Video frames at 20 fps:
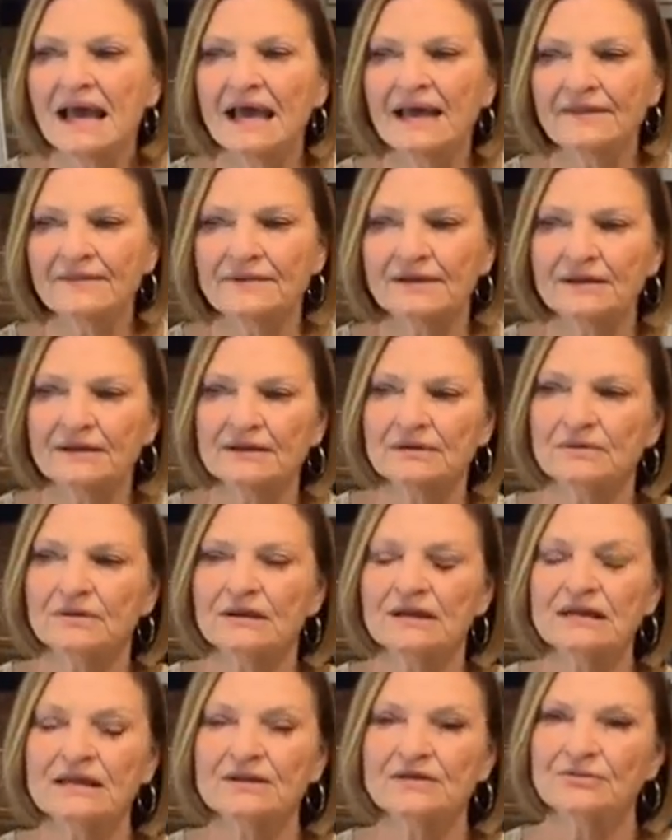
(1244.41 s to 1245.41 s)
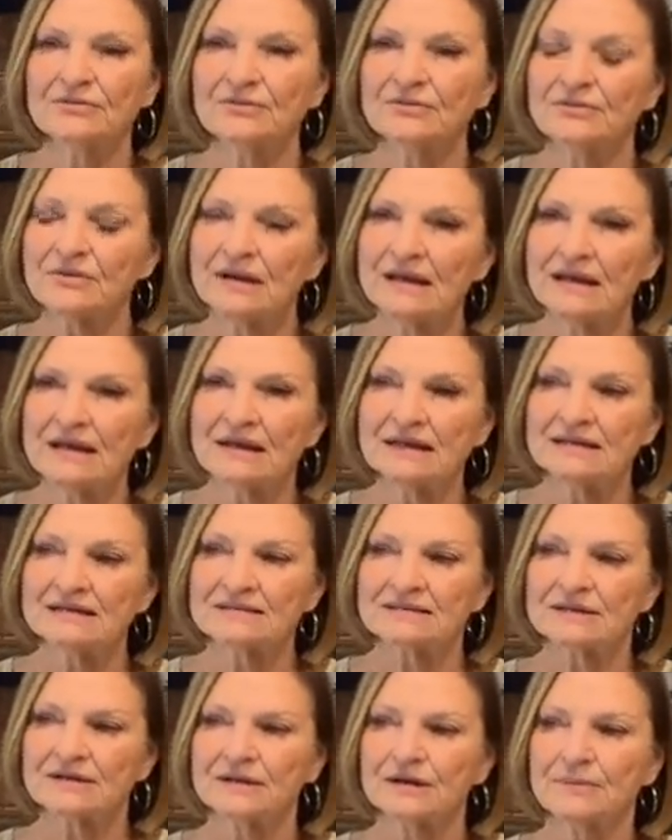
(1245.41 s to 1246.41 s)
And then E3
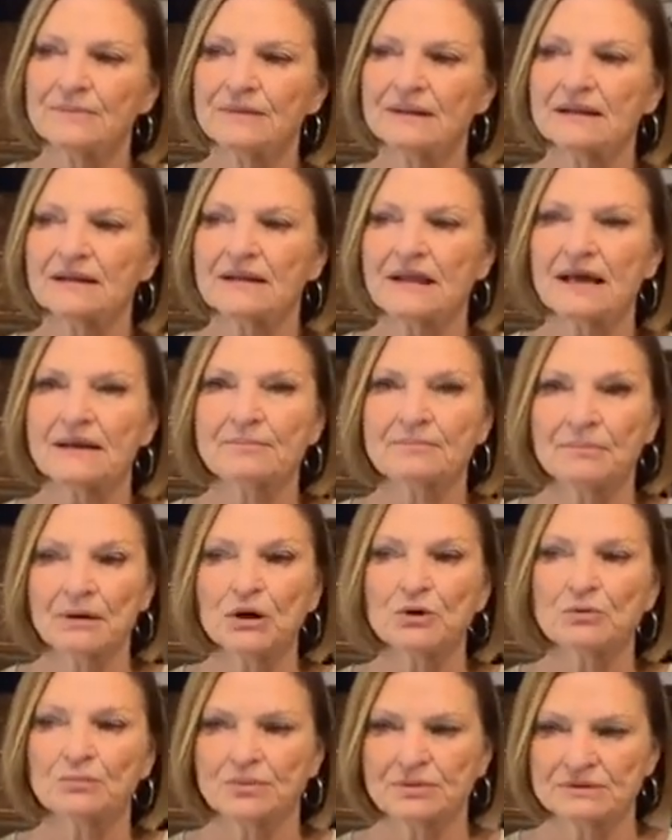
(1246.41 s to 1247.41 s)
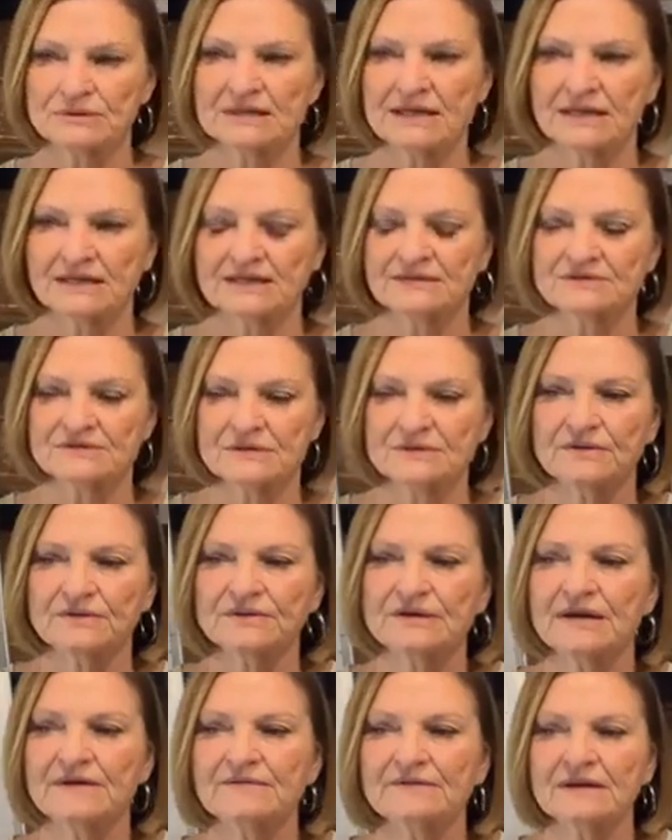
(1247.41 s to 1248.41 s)
is going to be like bone protective. So
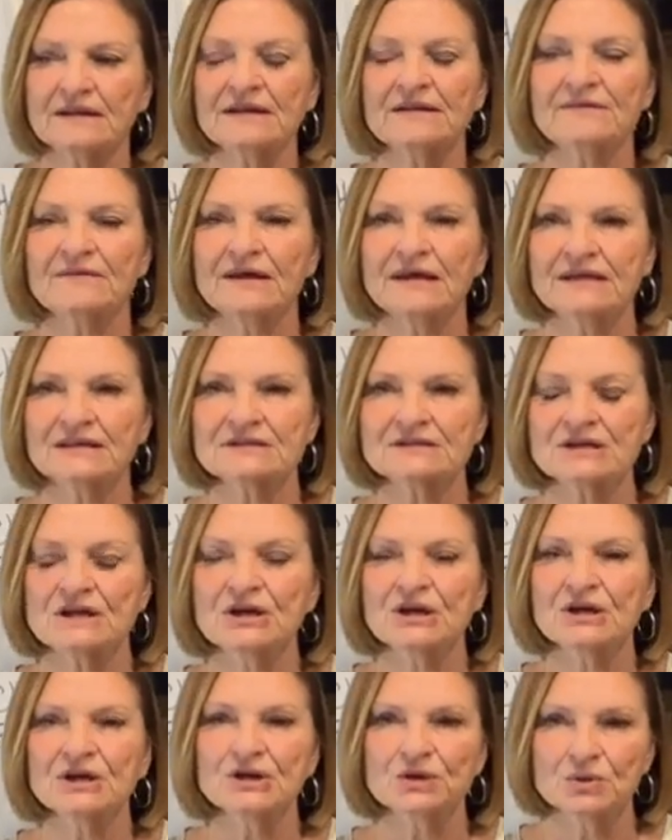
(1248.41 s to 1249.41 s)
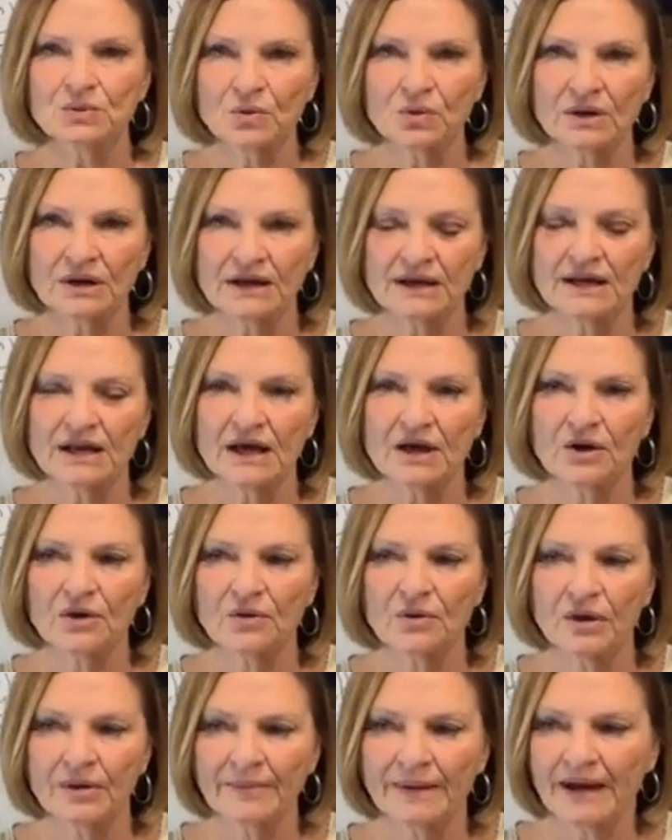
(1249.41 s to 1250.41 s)
there are definitely things you want to
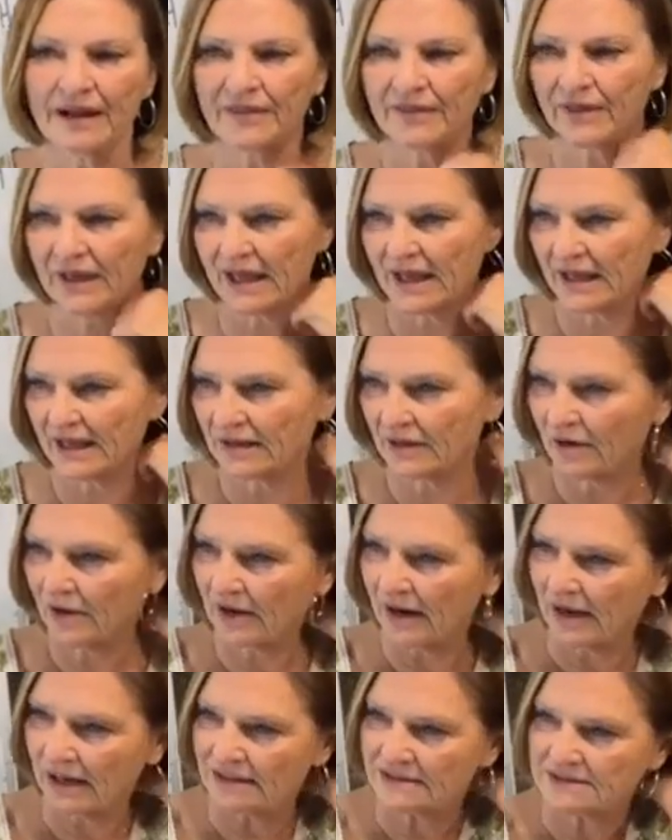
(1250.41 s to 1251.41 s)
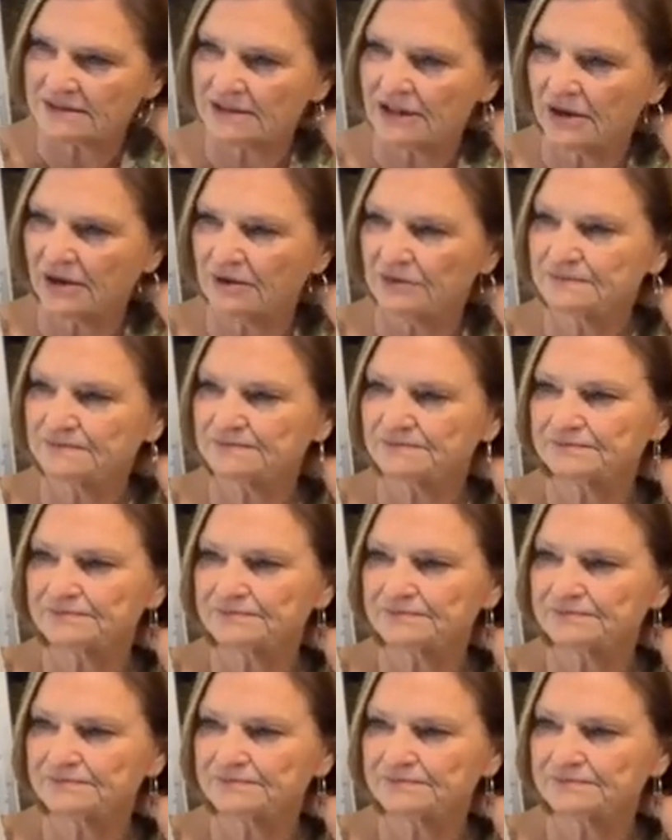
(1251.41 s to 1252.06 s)
know about that. All right, so